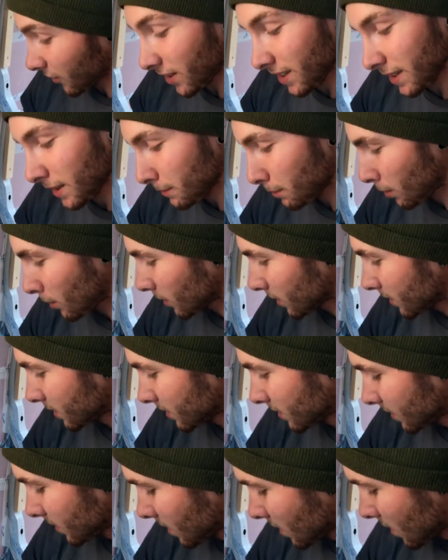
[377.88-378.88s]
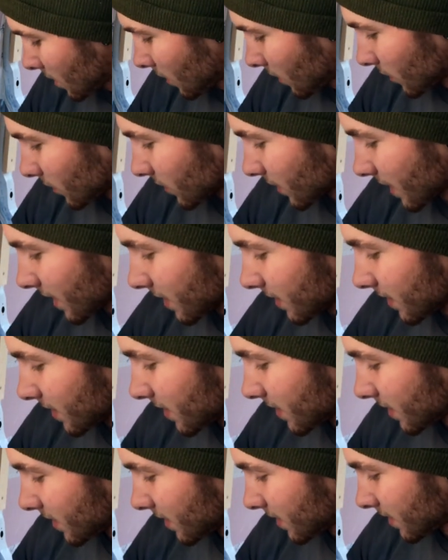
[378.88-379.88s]
Really important, or
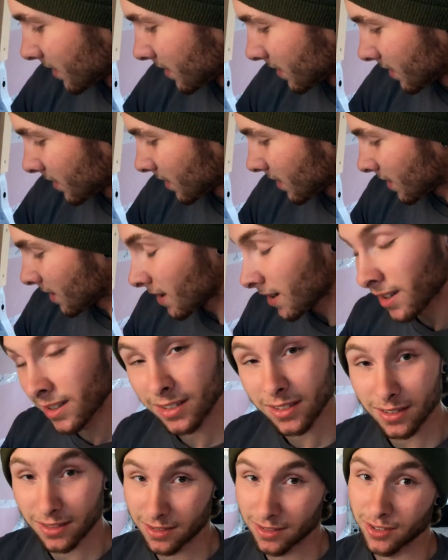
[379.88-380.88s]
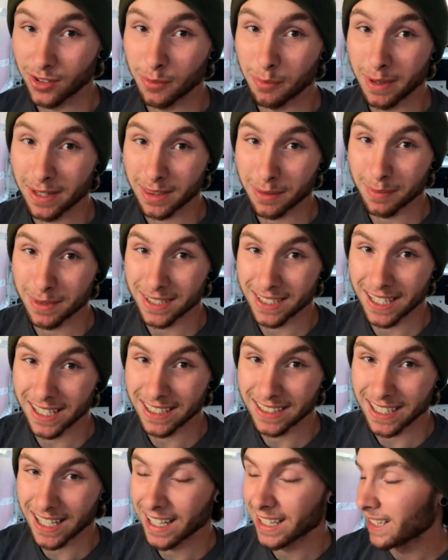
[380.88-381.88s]
else you'll make the
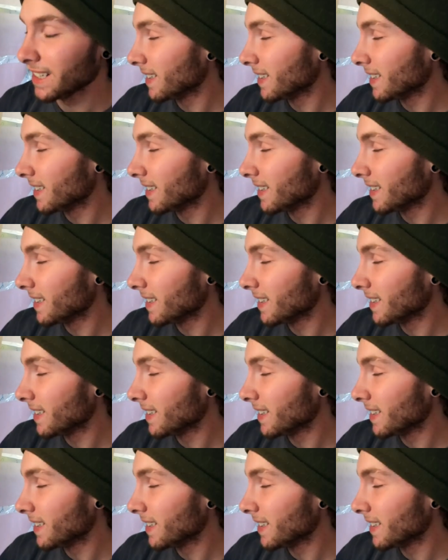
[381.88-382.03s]
mistakes I